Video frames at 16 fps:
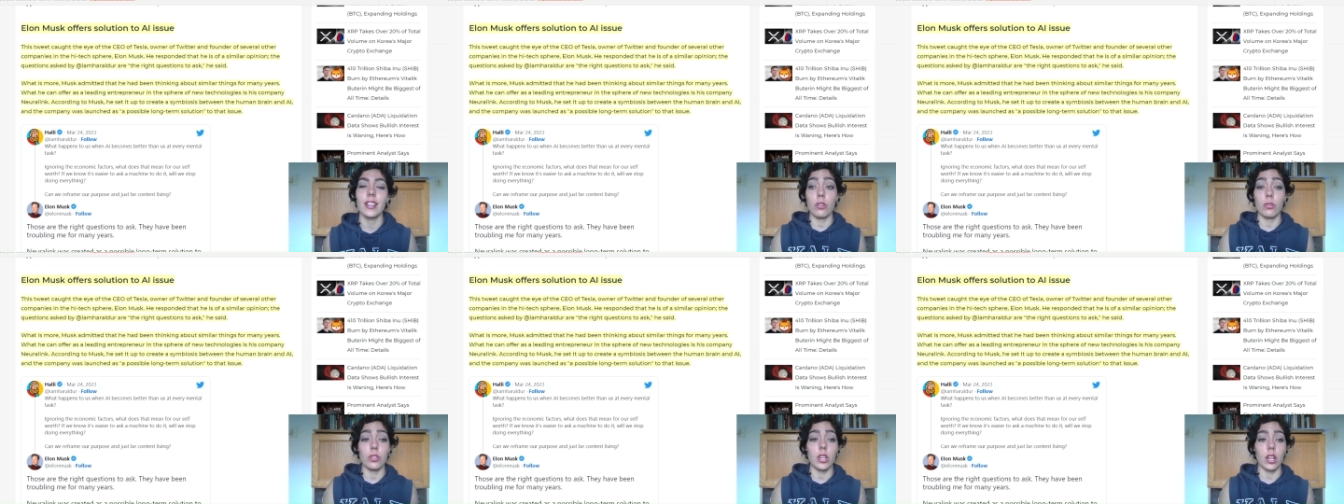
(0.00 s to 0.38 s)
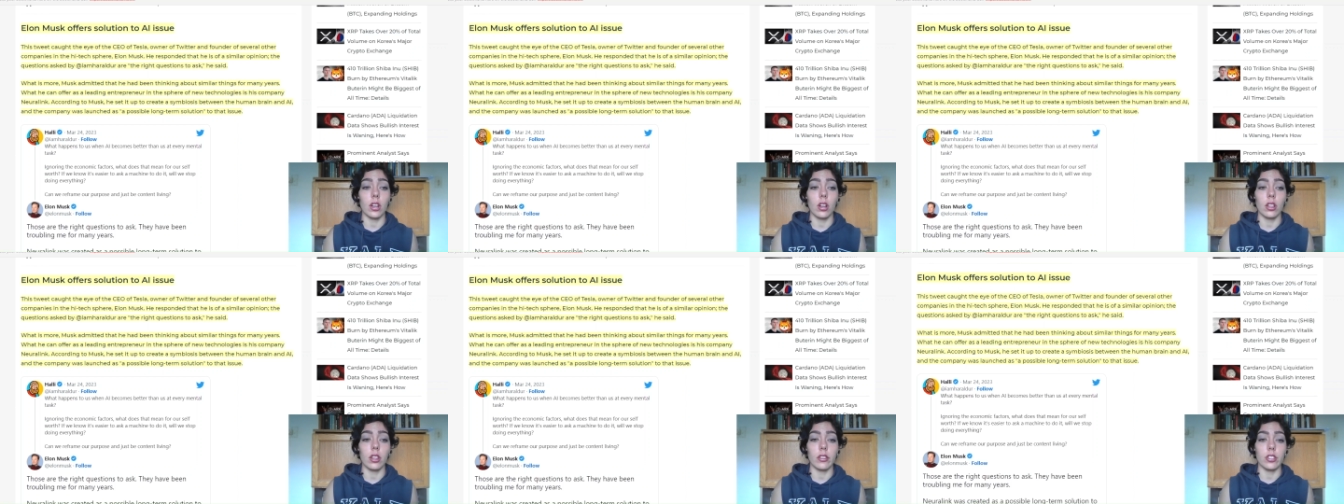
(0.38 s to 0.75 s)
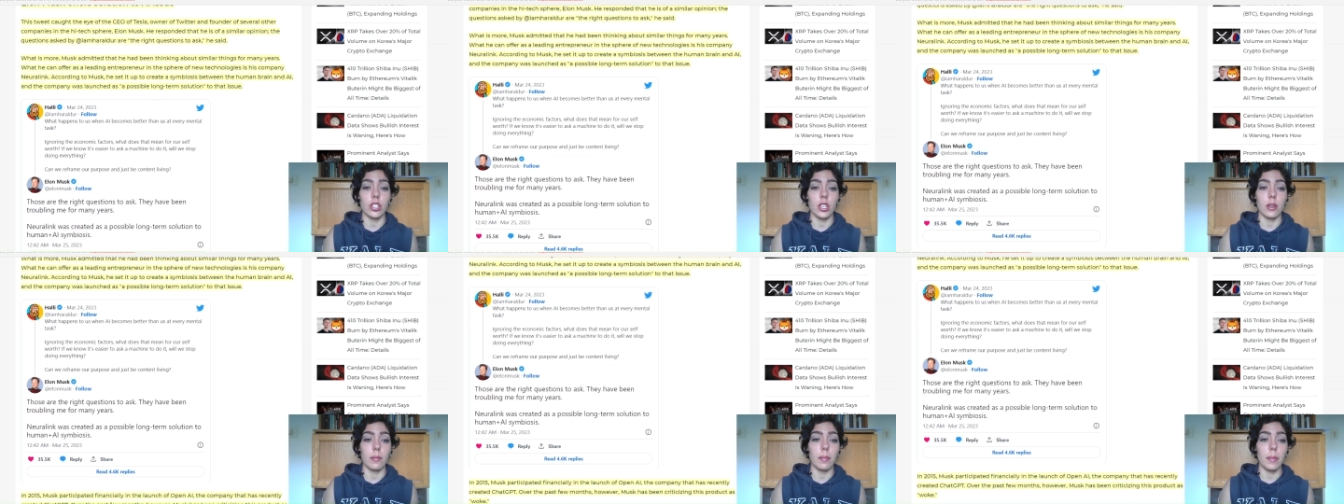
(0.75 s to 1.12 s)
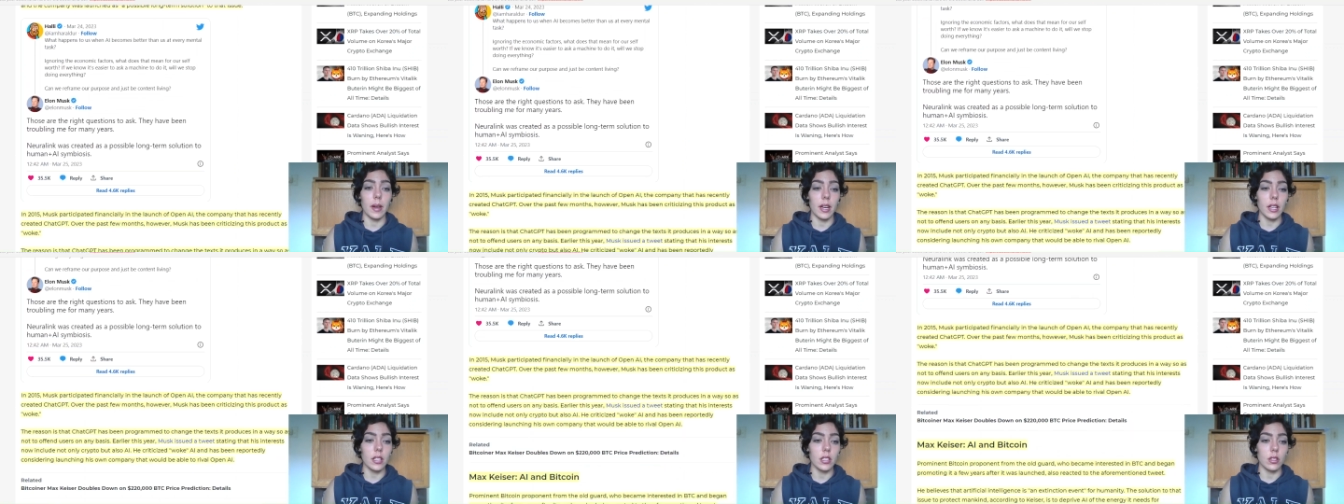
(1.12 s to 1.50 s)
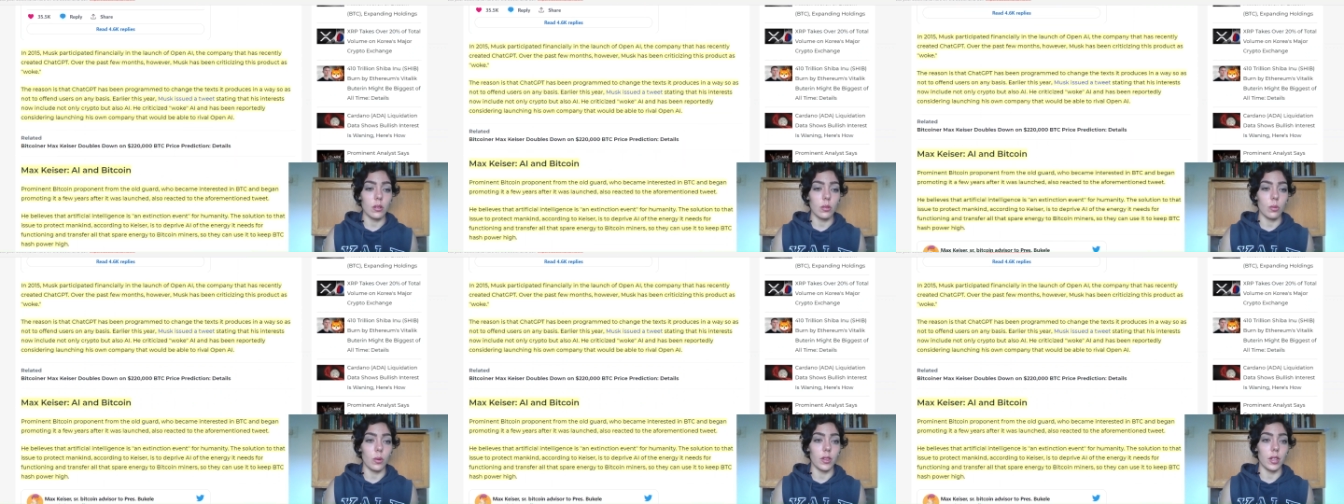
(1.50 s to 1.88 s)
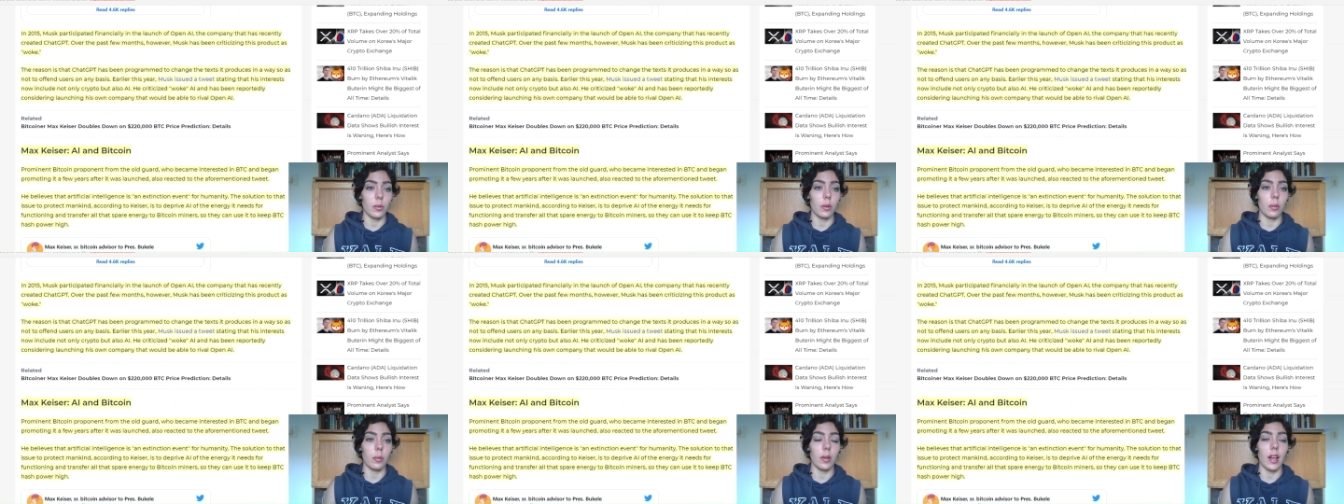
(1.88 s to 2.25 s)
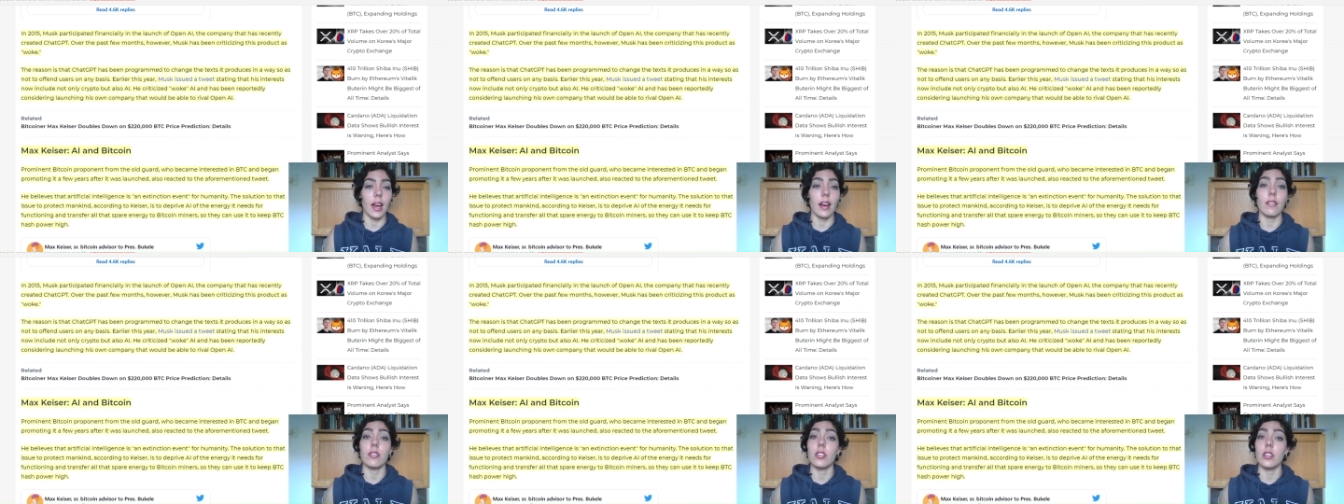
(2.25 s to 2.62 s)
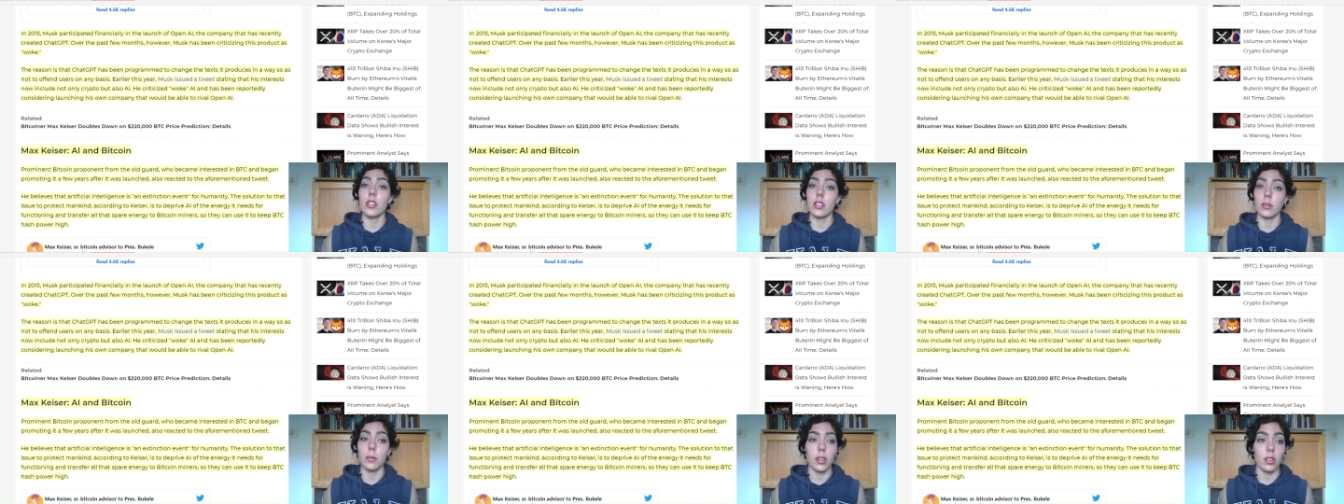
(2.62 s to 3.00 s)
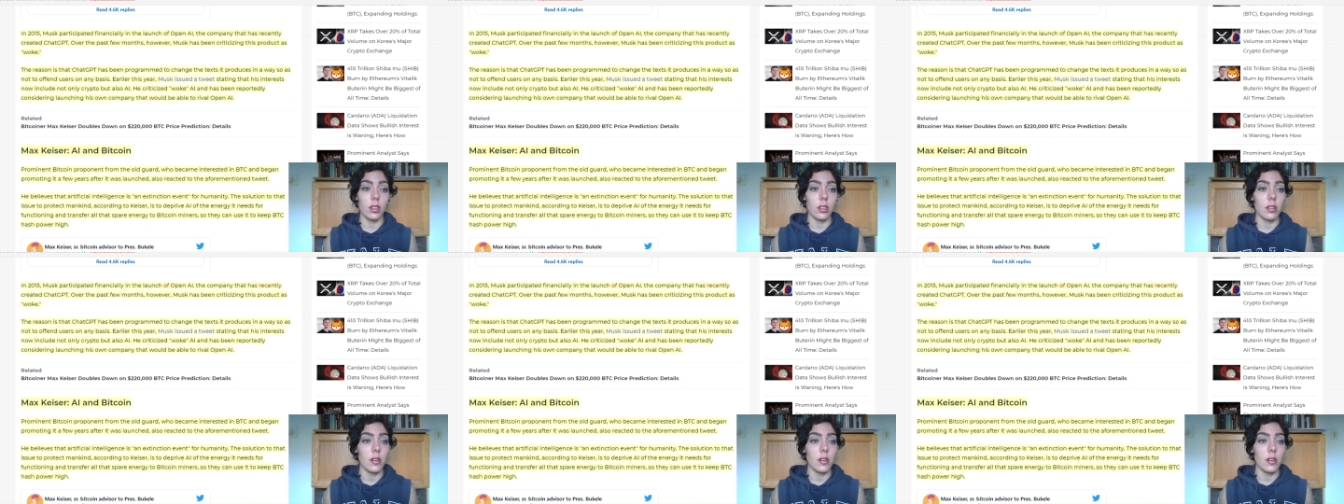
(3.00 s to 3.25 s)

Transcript: new technology, but one that we will have to deal with.